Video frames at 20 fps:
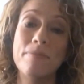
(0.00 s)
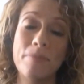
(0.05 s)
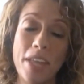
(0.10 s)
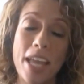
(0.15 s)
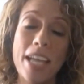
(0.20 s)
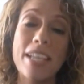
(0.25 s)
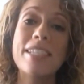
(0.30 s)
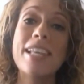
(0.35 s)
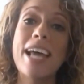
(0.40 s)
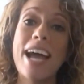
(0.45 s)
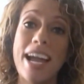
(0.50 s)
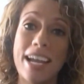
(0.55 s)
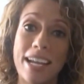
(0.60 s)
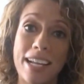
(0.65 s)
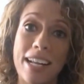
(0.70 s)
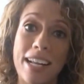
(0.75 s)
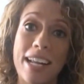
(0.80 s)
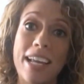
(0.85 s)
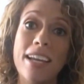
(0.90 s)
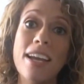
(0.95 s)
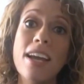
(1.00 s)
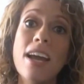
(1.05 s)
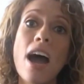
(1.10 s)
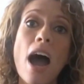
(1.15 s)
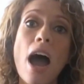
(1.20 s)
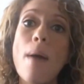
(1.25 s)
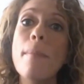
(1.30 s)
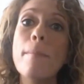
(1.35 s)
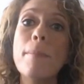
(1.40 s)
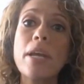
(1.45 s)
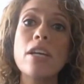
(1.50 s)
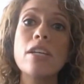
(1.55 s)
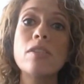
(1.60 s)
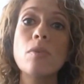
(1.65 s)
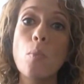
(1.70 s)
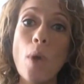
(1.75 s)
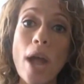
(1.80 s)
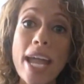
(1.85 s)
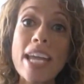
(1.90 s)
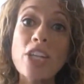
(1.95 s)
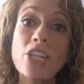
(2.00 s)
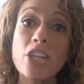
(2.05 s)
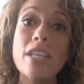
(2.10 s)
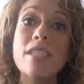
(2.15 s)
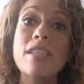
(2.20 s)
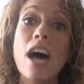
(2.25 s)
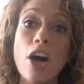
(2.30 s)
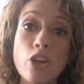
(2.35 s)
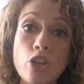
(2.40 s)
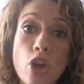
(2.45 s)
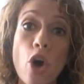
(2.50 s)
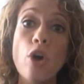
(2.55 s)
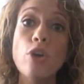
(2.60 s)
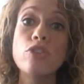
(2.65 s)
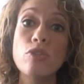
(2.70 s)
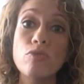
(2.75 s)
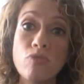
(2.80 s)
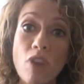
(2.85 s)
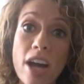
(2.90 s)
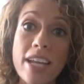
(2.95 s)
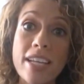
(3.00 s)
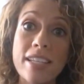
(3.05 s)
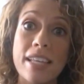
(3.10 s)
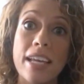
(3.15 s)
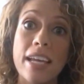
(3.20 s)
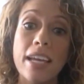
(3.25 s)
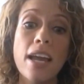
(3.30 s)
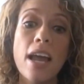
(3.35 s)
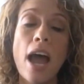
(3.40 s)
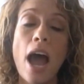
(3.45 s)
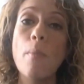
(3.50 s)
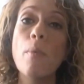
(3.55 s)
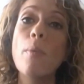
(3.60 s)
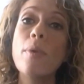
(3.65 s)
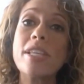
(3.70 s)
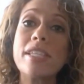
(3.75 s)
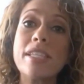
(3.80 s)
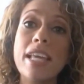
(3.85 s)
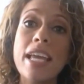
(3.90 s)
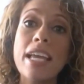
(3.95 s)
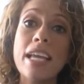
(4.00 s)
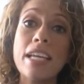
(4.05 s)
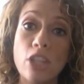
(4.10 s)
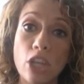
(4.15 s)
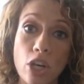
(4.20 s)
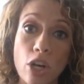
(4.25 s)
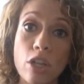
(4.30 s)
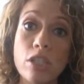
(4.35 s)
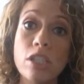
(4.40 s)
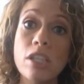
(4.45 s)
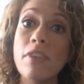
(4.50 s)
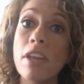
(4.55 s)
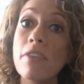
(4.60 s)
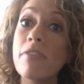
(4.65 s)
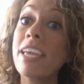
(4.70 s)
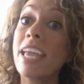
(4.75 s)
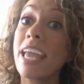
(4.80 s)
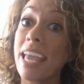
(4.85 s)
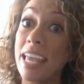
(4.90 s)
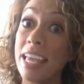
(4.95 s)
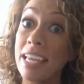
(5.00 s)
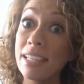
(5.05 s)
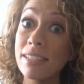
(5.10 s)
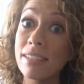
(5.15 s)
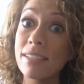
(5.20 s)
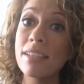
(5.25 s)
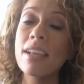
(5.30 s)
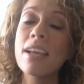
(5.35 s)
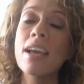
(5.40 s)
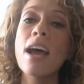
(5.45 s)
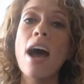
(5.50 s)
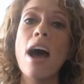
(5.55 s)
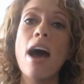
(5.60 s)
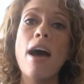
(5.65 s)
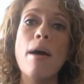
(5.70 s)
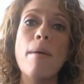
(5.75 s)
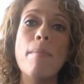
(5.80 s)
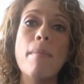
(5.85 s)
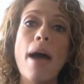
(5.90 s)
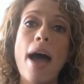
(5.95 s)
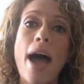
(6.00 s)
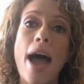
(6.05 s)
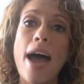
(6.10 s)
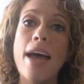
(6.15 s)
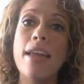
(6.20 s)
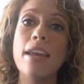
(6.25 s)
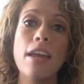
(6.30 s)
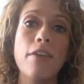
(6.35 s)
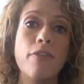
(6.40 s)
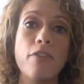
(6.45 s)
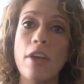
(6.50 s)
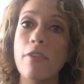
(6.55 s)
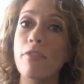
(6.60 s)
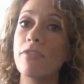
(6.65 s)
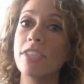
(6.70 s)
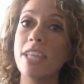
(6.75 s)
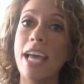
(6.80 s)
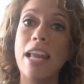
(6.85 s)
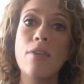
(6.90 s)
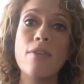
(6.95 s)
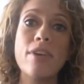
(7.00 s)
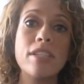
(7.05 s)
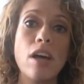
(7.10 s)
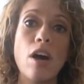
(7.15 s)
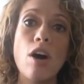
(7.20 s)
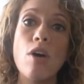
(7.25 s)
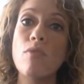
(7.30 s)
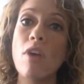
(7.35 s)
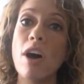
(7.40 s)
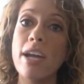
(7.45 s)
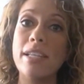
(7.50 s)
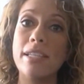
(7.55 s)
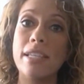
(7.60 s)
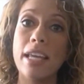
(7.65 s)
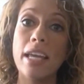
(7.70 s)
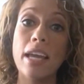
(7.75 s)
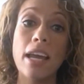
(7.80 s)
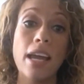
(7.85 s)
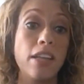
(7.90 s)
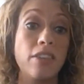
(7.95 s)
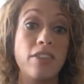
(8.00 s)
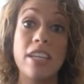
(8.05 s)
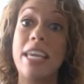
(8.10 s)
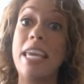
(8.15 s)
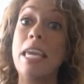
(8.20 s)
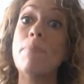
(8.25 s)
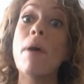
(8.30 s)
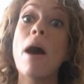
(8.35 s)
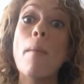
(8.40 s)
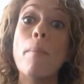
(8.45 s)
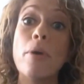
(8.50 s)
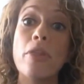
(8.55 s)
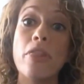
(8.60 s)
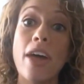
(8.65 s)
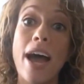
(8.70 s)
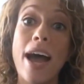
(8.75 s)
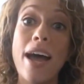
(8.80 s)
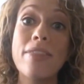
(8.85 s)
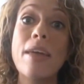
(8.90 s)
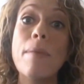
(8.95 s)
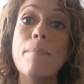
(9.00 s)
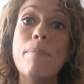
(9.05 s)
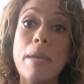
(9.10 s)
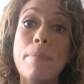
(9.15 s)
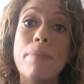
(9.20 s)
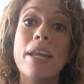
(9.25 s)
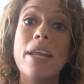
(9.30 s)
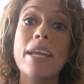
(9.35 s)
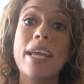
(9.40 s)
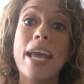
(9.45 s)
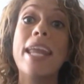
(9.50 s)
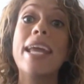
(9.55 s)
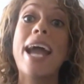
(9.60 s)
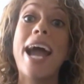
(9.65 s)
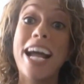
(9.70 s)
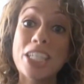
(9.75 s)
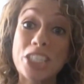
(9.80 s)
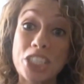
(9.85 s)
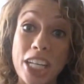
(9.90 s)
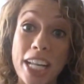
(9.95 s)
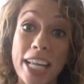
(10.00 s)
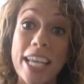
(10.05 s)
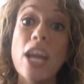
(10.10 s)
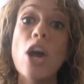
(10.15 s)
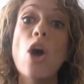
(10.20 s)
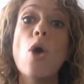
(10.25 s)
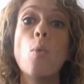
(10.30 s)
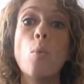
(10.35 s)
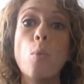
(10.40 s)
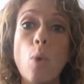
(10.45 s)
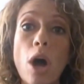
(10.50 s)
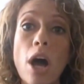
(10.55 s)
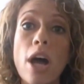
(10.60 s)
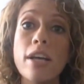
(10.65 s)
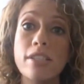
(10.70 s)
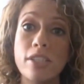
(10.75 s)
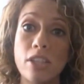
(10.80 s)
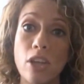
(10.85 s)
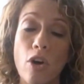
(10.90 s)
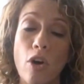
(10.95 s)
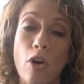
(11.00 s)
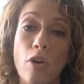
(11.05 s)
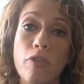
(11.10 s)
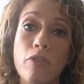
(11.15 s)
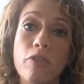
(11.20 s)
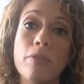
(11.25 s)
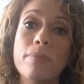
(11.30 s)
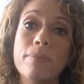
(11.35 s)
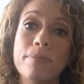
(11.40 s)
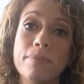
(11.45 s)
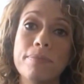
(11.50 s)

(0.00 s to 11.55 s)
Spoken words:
Exactly, because wages are not rising. And what we're seeing is the cost of living is, and if salaries aren't rising to keep up with that, then people are getting actually worse off.